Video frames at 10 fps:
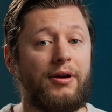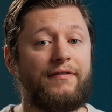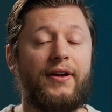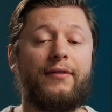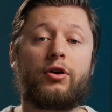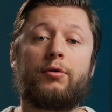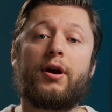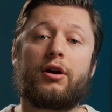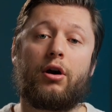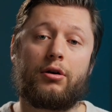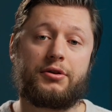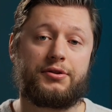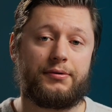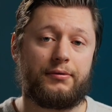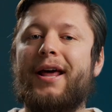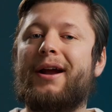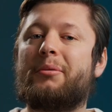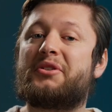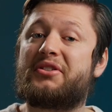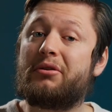of my favorite credit cards. And I
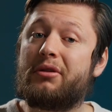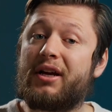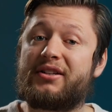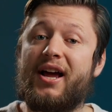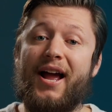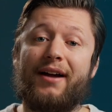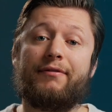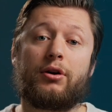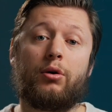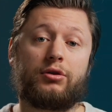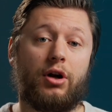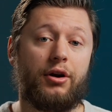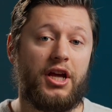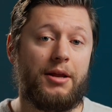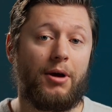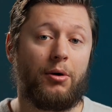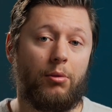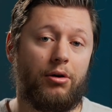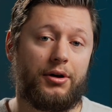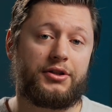would still like to have the gold card in my
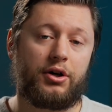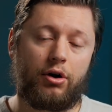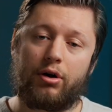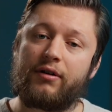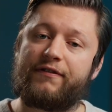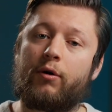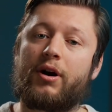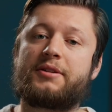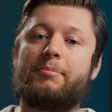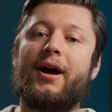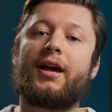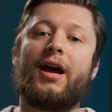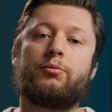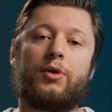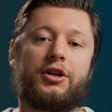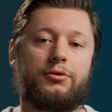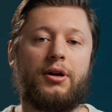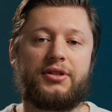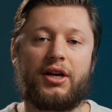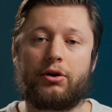wallet to earn 4x back at
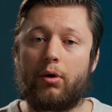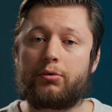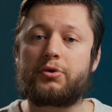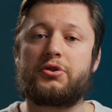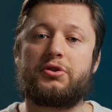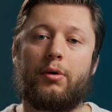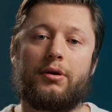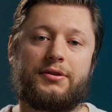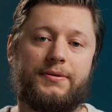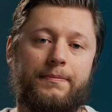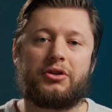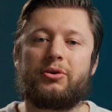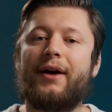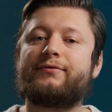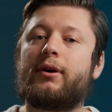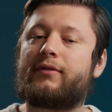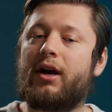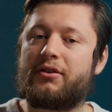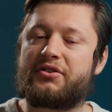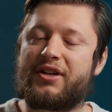restaurants and grocery stores. So after I've
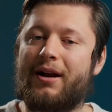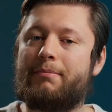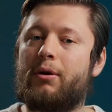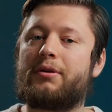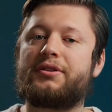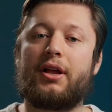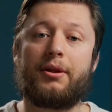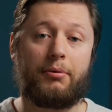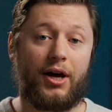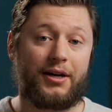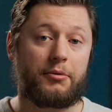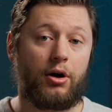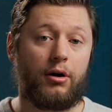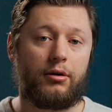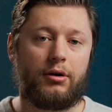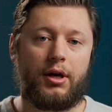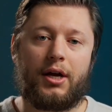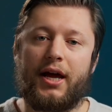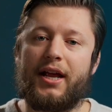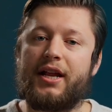gotten the sign up bonus on the platinum card
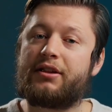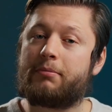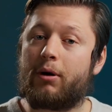and hit the